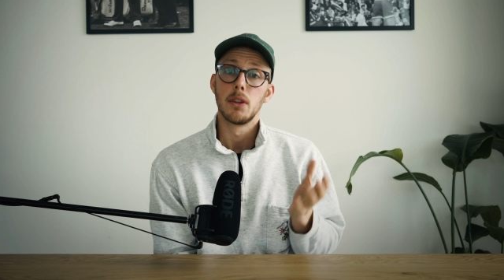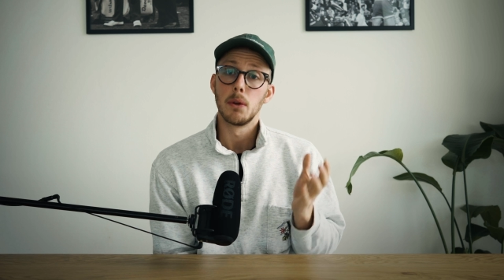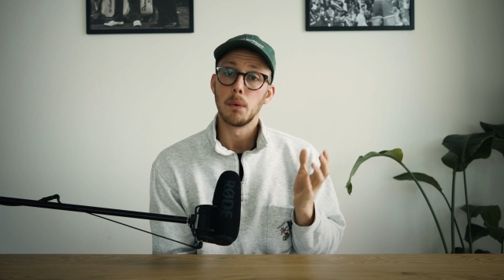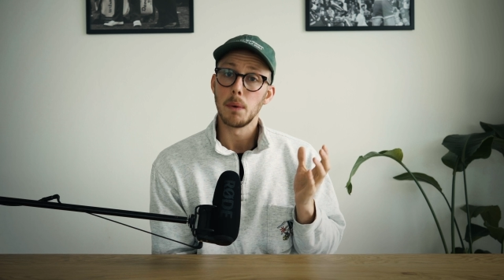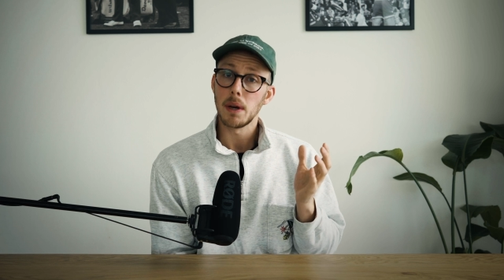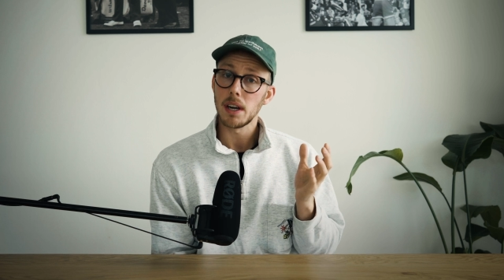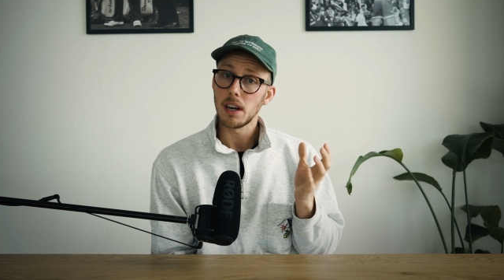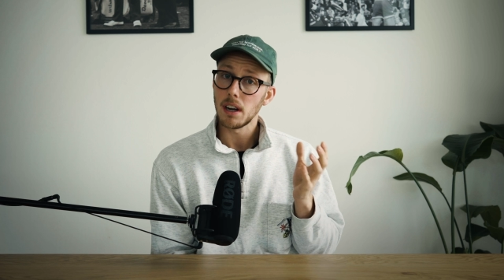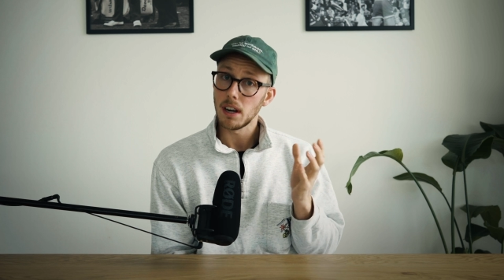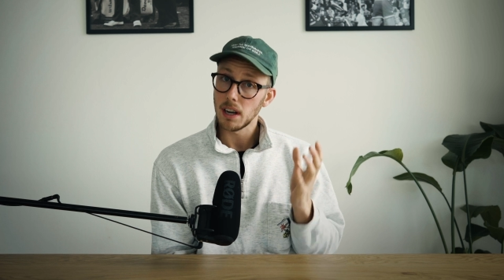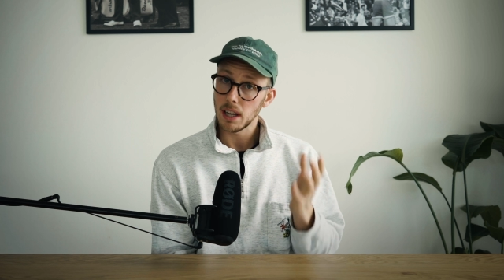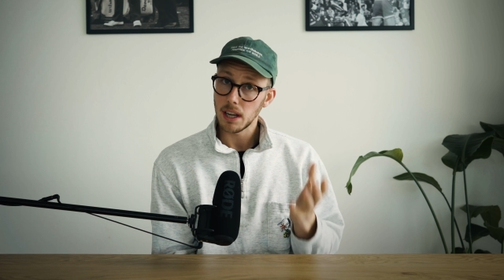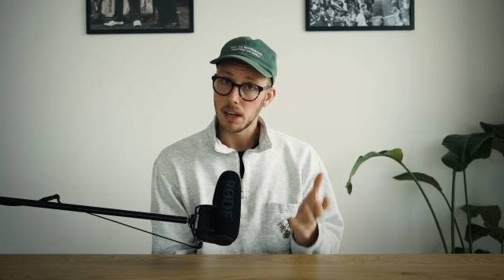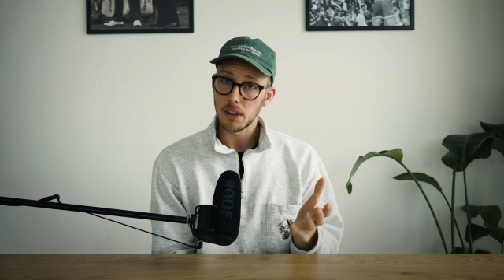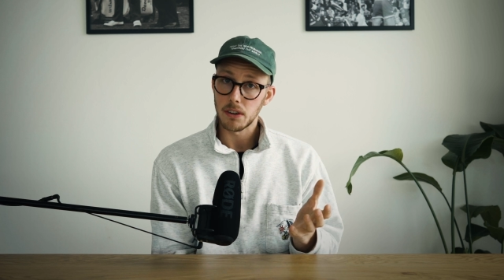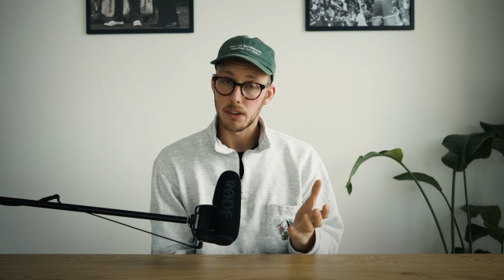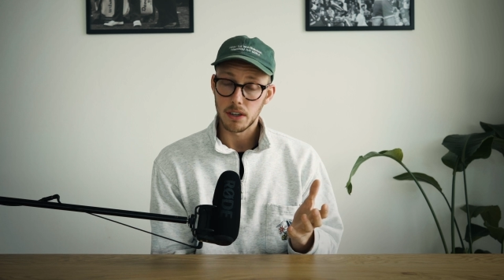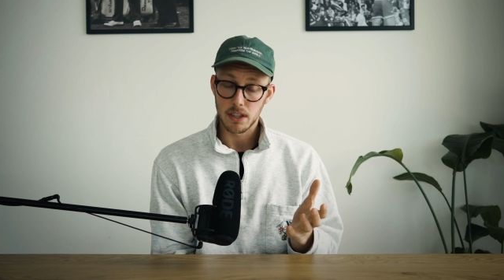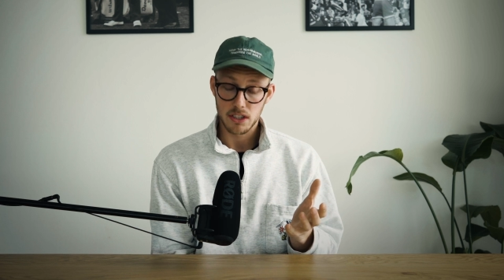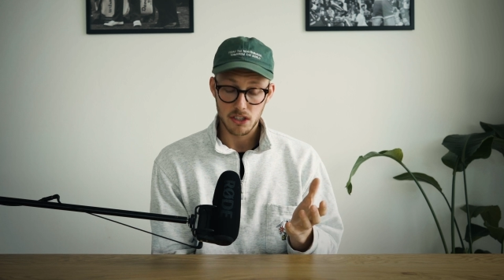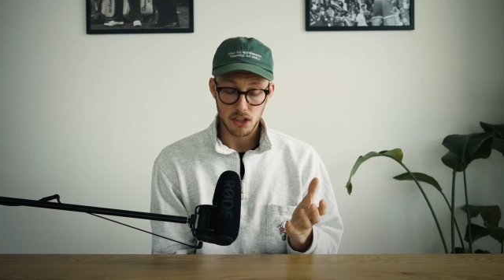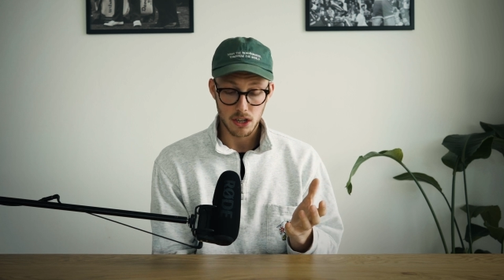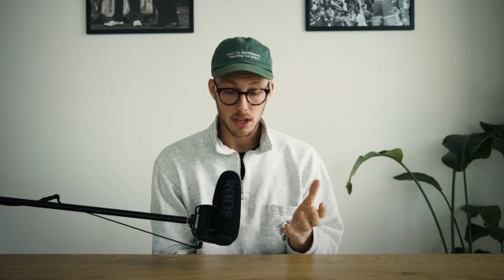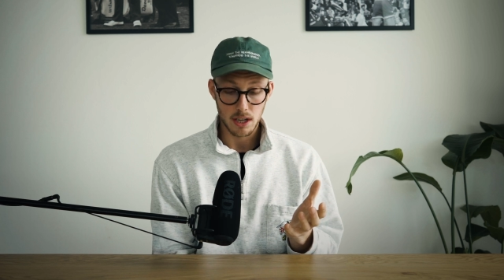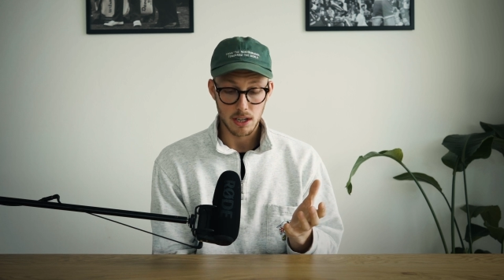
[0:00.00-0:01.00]
The weather
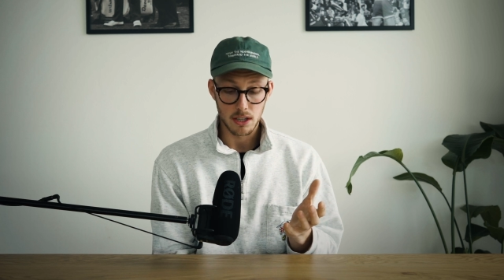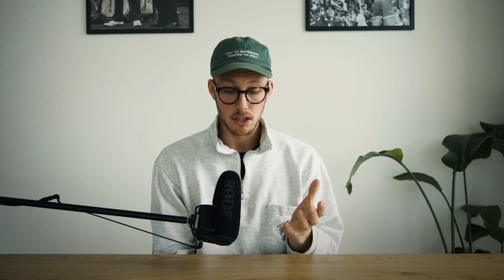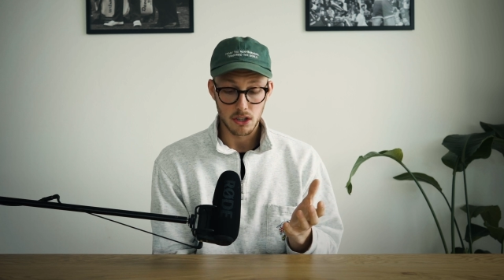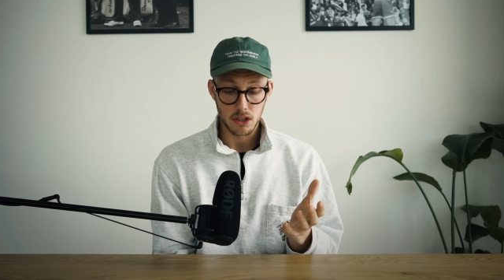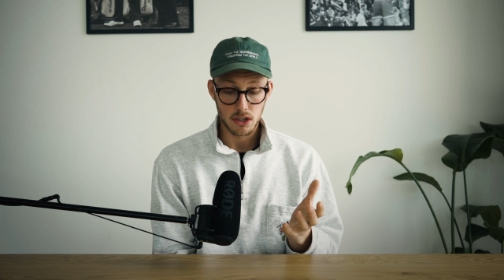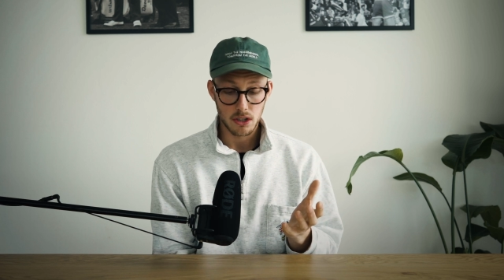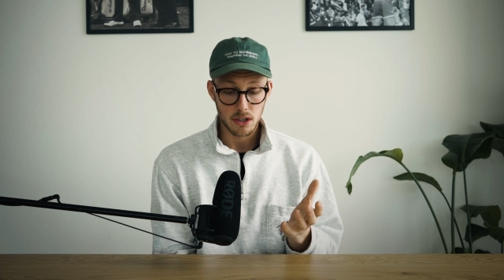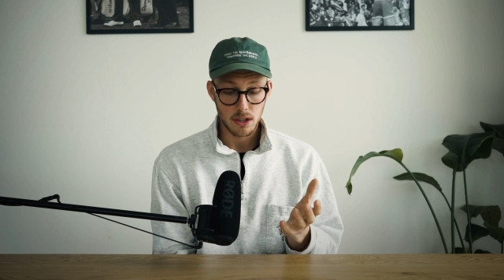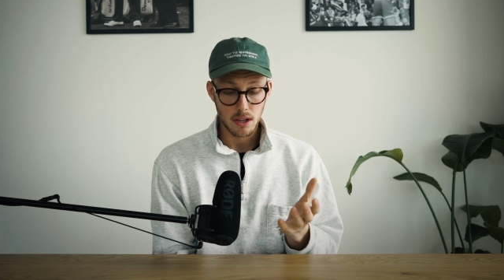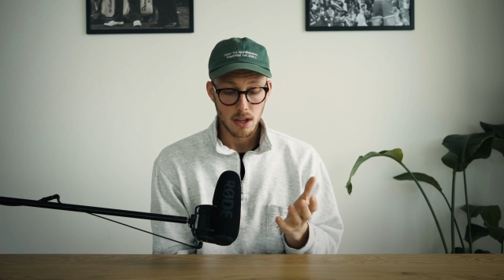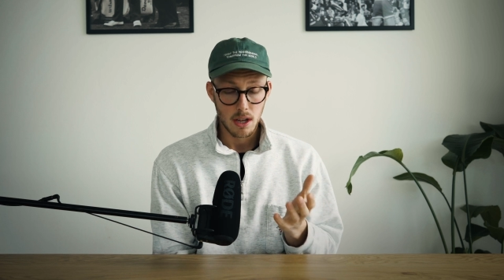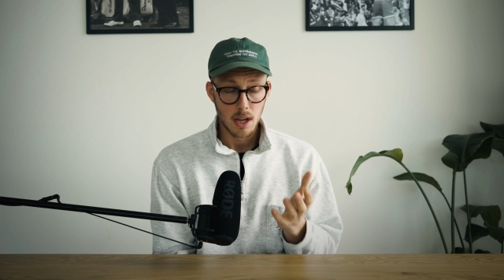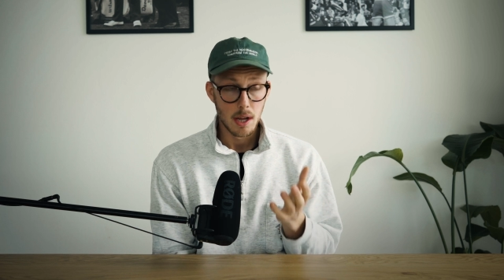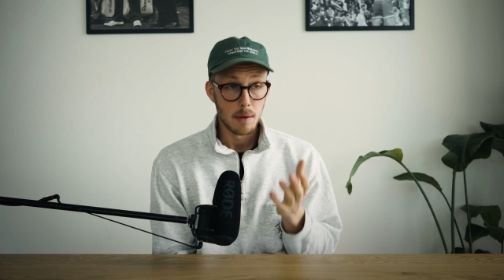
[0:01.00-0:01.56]
literally changed.